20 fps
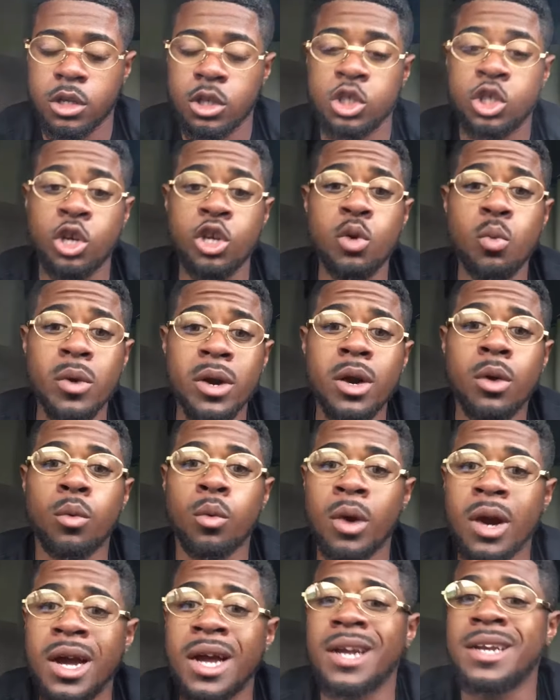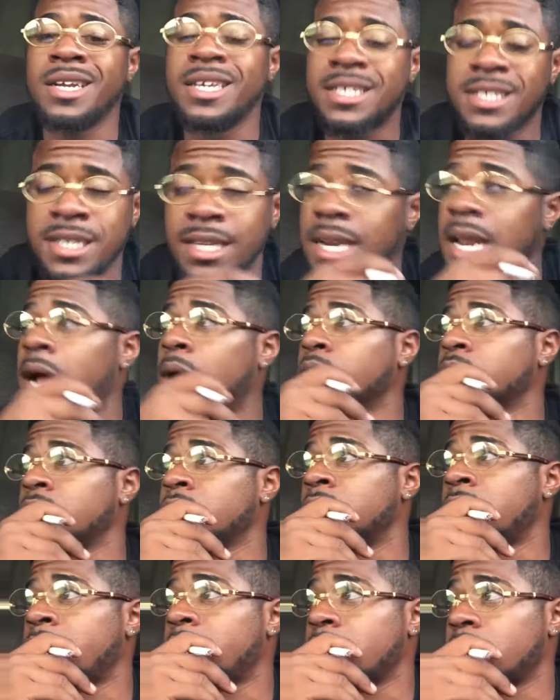So you want to run at least 10 hours a
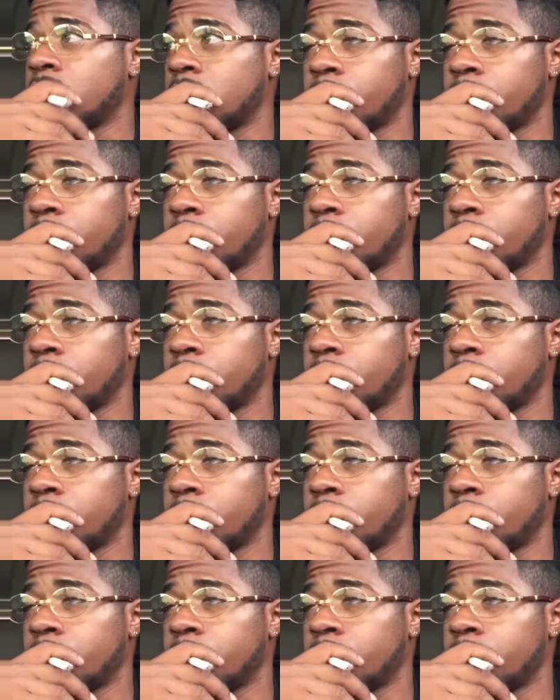day,